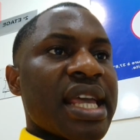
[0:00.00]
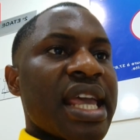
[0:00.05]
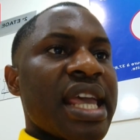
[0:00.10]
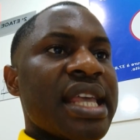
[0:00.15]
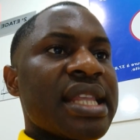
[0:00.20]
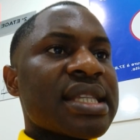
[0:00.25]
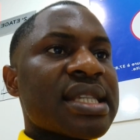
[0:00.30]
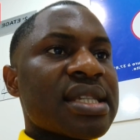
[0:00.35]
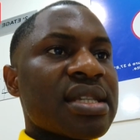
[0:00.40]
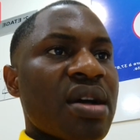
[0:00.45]

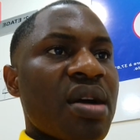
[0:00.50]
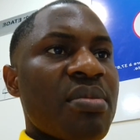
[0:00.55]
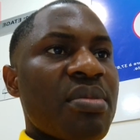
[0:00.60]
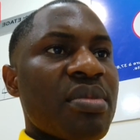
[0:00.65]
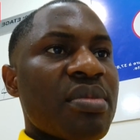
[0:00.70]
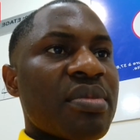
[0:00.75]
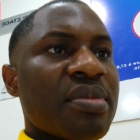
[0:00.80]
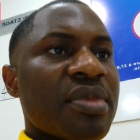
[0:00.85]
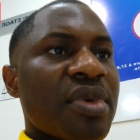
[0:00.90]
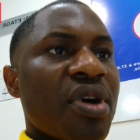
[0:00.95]
in
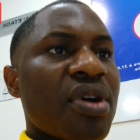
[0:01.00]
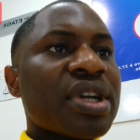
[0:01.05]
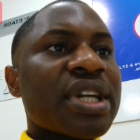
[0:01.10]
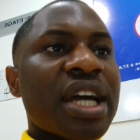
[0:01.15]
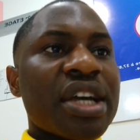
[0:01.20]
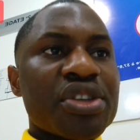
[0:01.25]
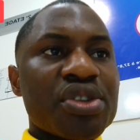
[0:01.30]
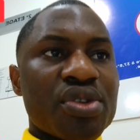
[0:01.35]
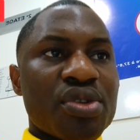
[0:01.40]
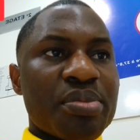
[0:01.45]
some
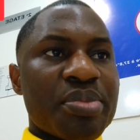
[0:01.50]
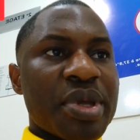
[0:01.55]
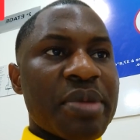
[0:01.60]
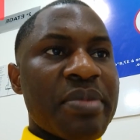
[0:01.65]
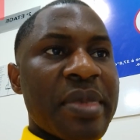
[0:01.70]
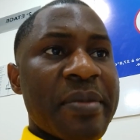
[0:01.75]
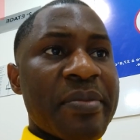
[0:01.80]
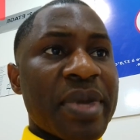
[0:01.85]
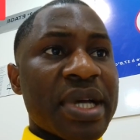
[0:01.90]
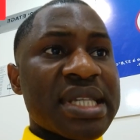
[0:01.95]
other
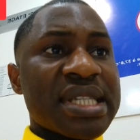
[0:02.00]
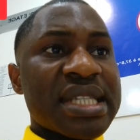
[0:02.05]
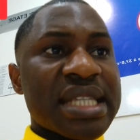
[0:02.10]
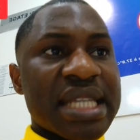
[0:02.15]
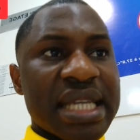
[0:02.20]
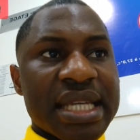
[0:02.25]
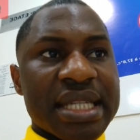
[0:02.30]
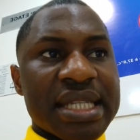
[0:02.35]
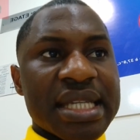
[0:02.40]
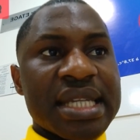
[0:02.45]
European member
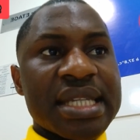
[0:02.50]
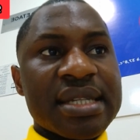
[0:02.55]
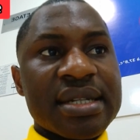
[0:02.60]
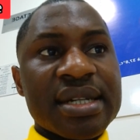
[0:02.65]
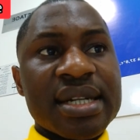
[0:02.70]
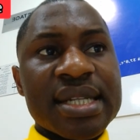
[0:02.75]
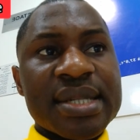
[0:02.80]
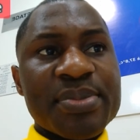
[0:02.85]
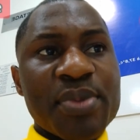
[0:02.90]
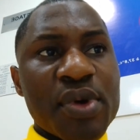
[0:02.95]
state
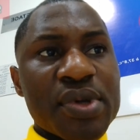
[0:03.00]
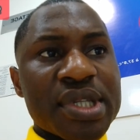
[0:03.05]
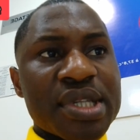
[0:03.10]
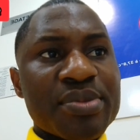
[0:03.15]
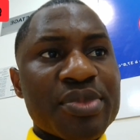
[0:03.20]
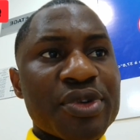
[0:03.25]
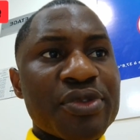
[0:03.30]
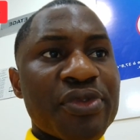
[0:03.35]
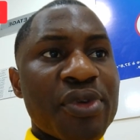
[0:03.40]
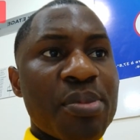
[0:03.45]
is
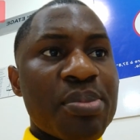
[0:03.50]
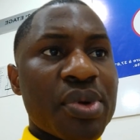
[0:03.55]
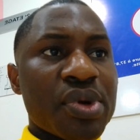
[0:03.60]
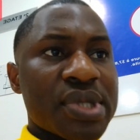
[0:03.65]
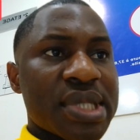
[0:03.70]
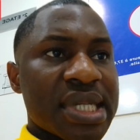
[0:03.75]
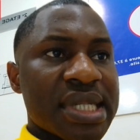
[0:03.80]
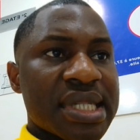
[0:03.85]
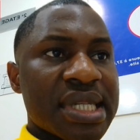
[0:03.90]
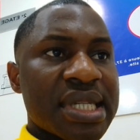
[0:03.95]
responsible for
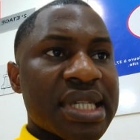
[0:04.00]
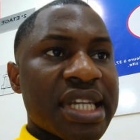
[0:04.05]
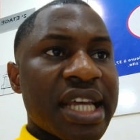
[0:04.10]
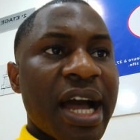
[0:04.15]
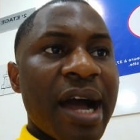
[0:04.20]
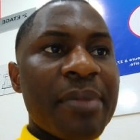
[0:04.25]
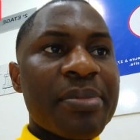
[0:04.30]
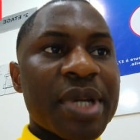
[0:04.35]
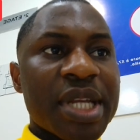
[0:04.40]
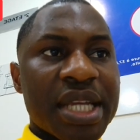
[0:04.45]
processing
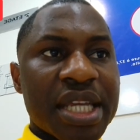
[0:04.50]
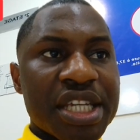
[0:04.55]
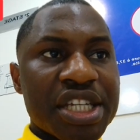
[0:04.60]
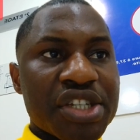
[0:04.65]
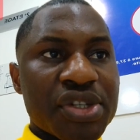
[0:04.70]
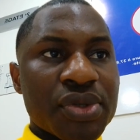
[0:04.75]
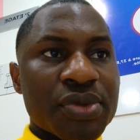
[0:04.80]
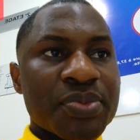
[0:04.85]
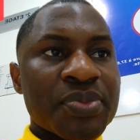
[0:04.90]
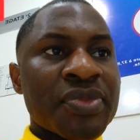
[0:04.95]
the
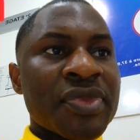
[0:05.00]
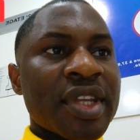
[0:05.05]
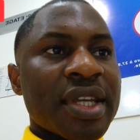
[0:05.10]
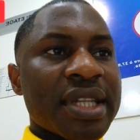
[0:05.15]
application.